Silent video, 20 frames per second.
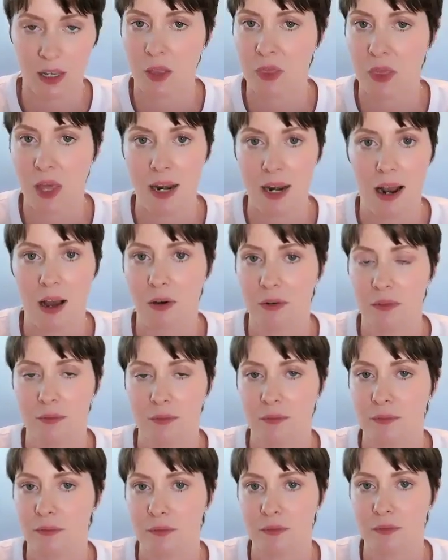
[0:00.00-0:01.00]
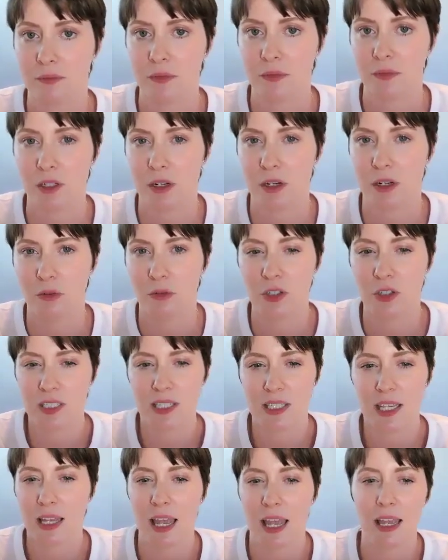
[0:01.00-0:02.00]
Cut that out,
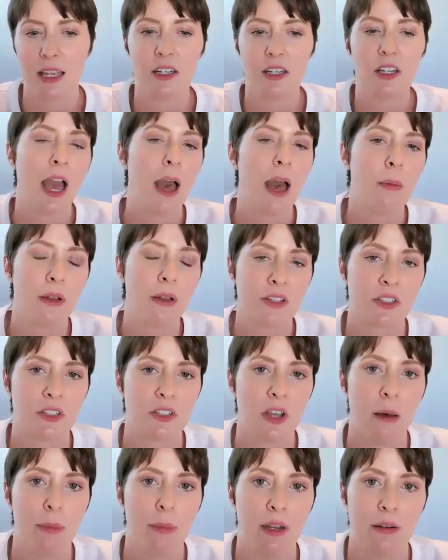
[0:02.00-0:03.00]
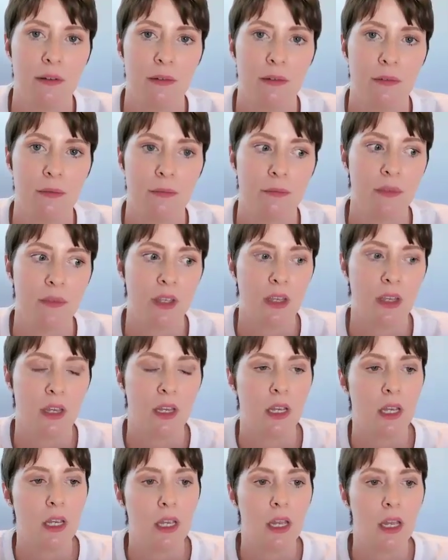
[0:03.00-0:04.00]
just like, hey, how about stop it?
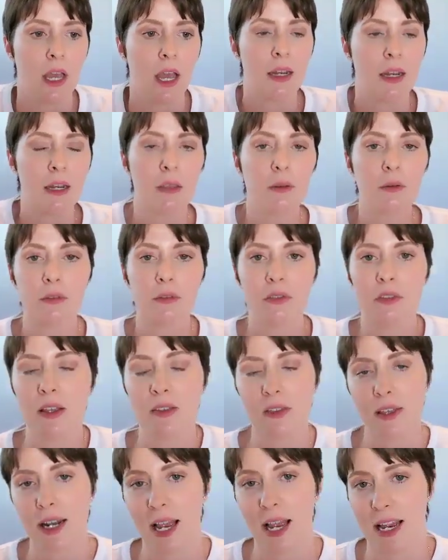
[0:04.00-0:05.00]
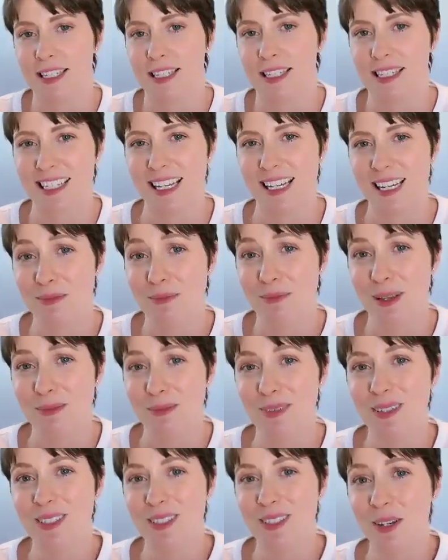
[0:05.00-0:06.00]
Another thing that I see
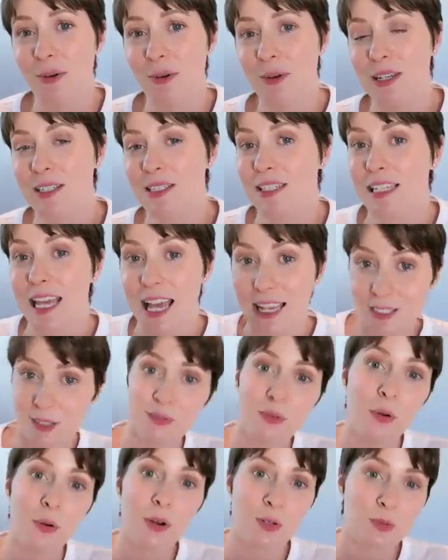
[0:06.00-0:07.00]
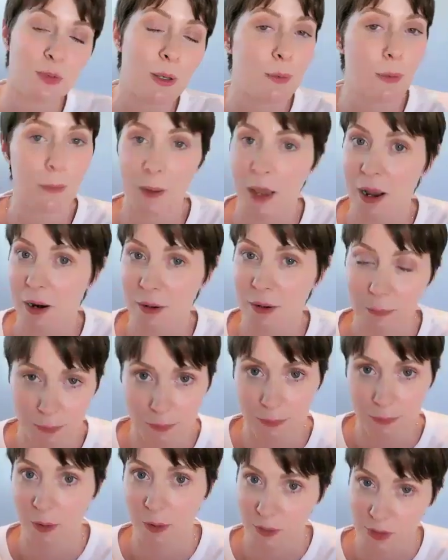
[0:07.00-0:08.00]
people do is, yes, of course, we prepared a
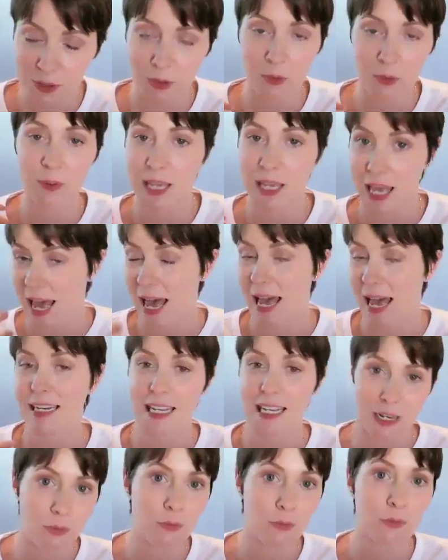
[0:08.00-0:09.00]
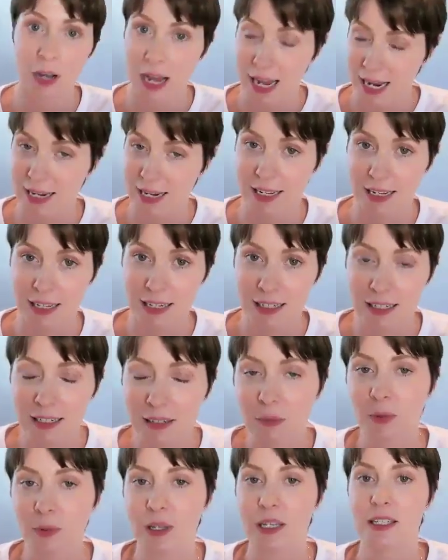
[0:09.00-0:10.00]
proposal. We had in
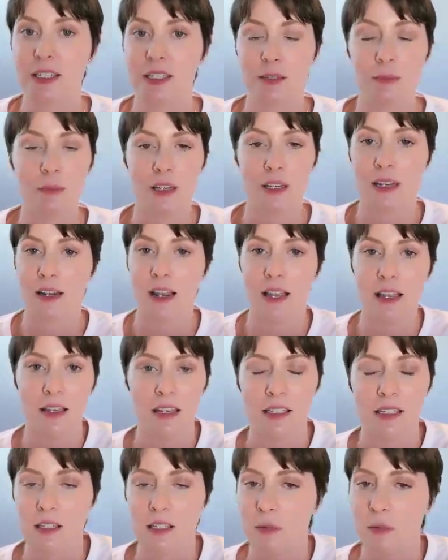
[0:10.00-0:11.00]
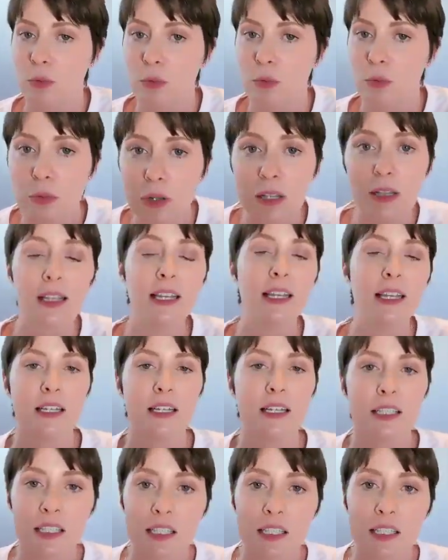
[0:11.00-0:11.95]
writing, we submitted it. It's a really